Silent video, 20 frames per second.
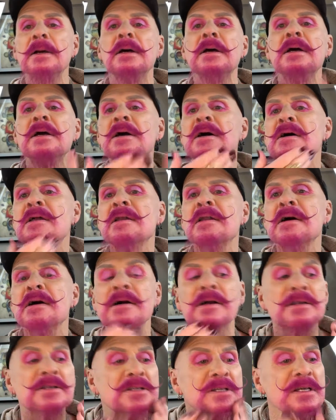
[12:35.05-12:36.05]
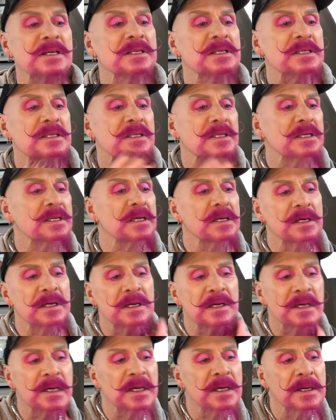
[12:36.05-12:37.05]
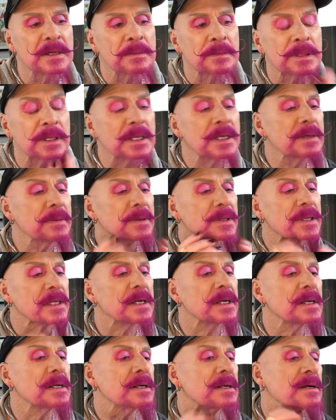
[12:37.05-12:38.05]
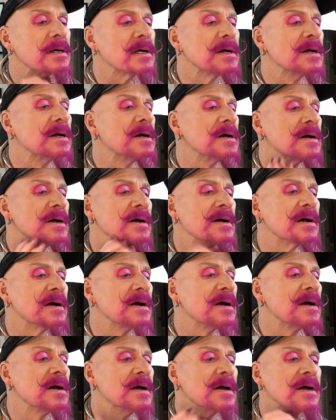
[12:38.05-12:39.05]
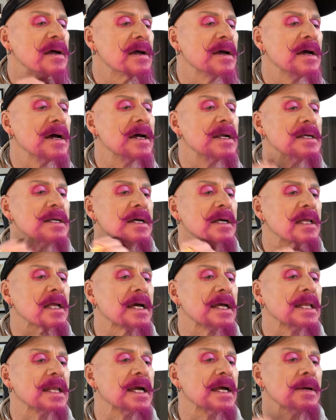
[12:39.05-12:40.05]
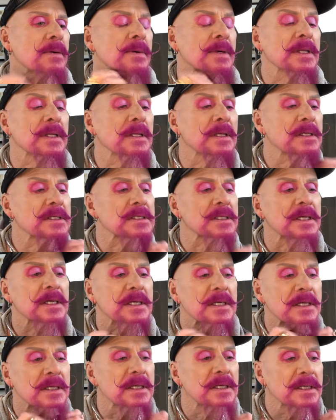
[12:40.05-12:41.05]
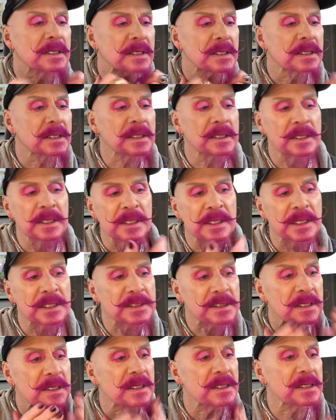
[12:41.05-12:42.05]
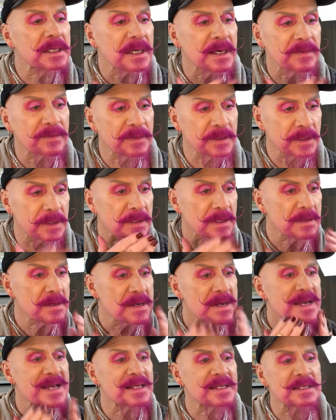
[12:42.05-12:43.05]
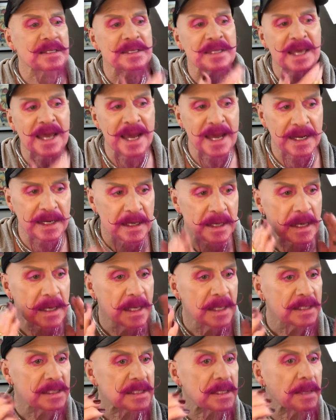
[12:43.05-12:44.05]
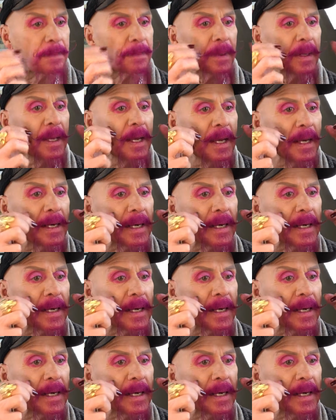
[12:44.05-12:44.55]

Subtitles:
And I just play with it until I like what it looks like. That's all you have to do. It's that simple.